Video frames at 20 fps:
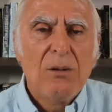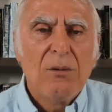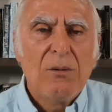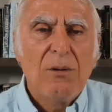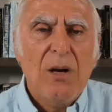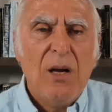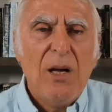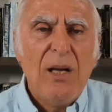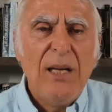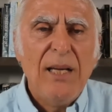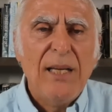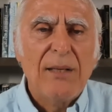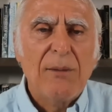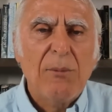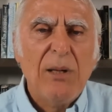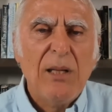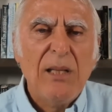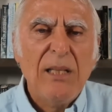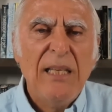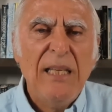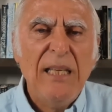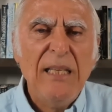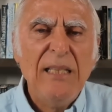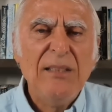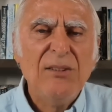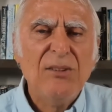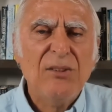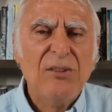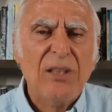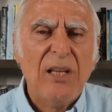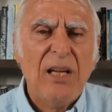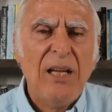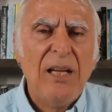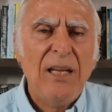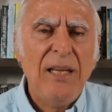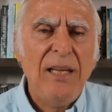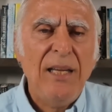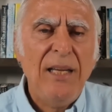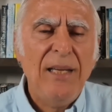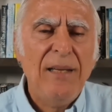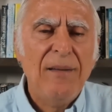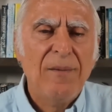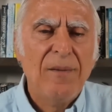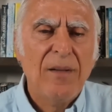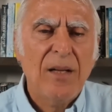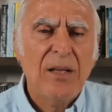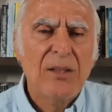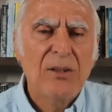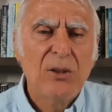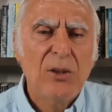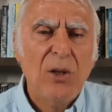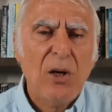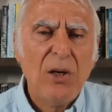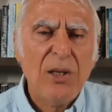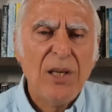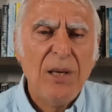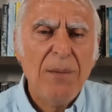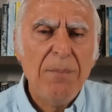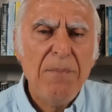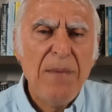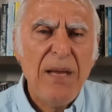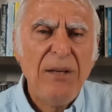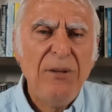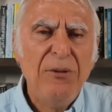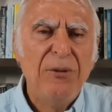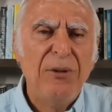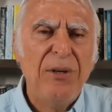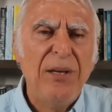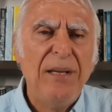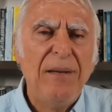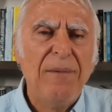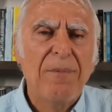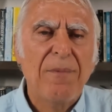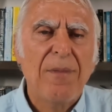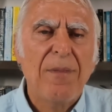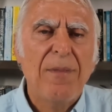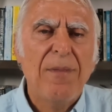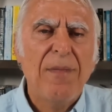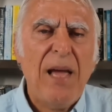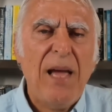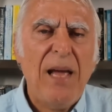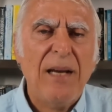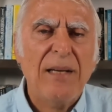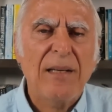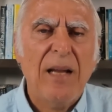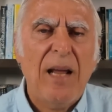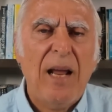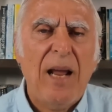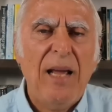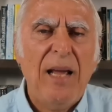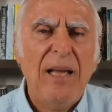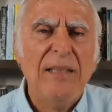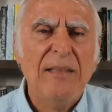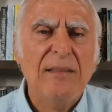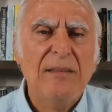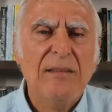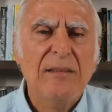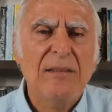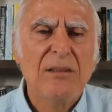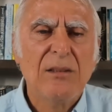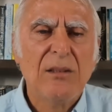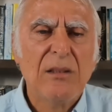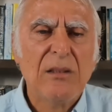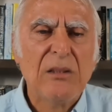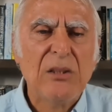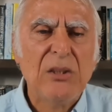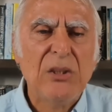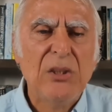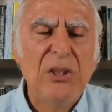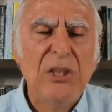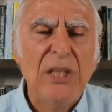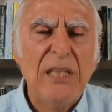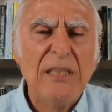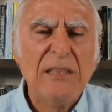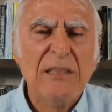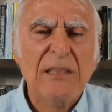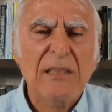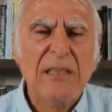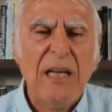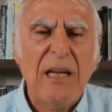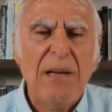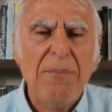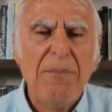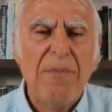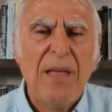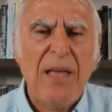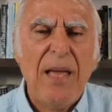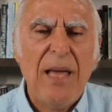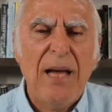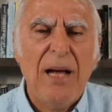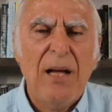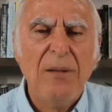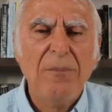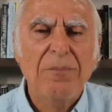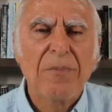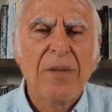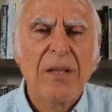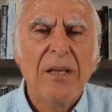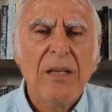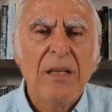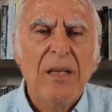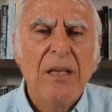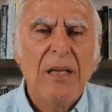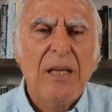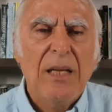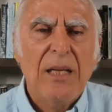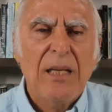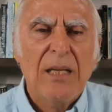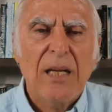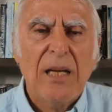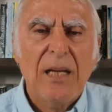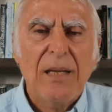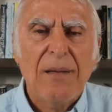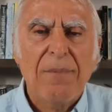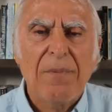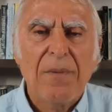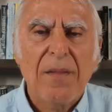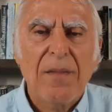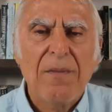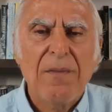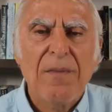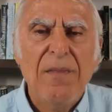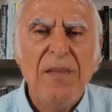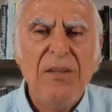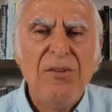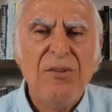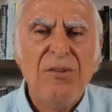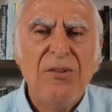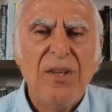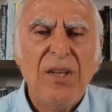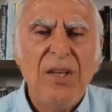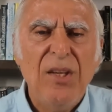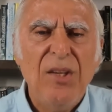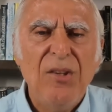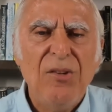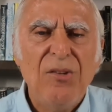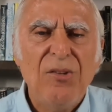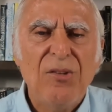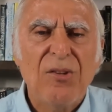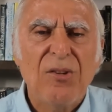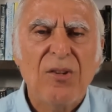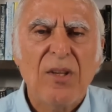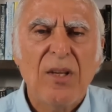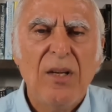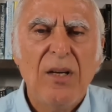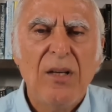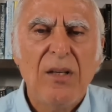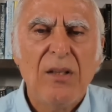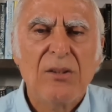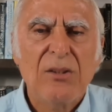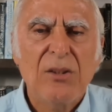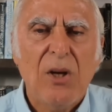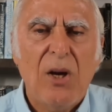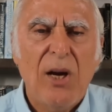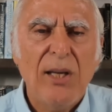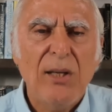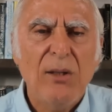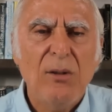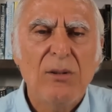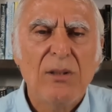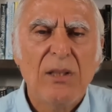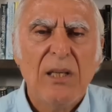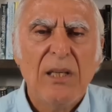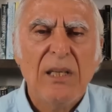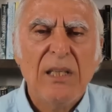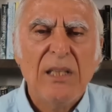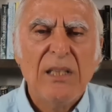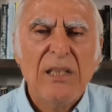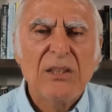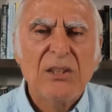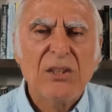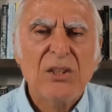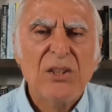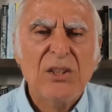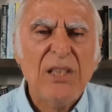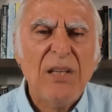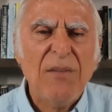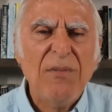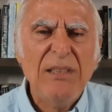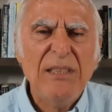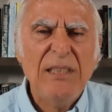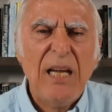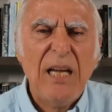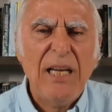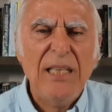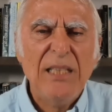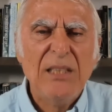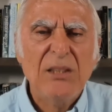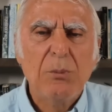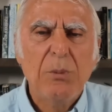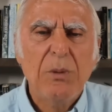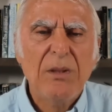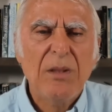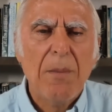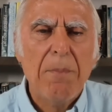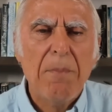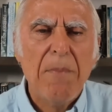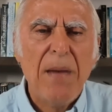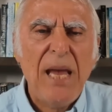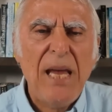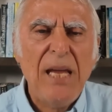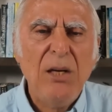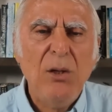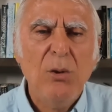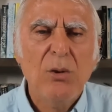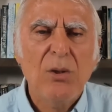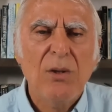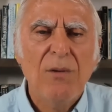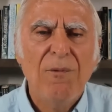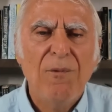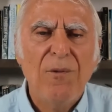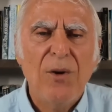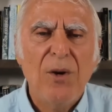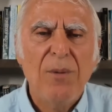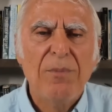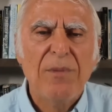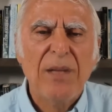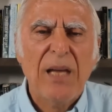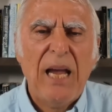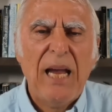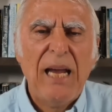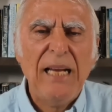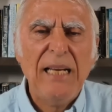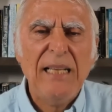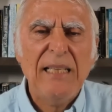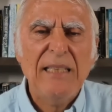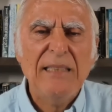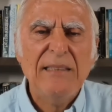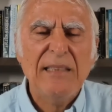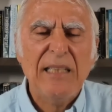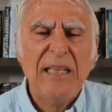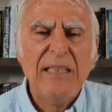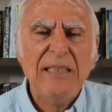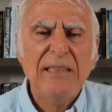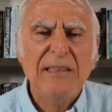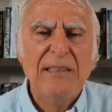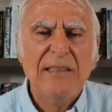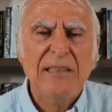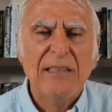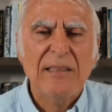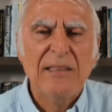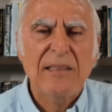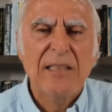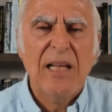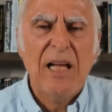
Right. Well, here's a documentary that has just come out. This is titled 7 Days with the Man Who Confirmed Aliens Exist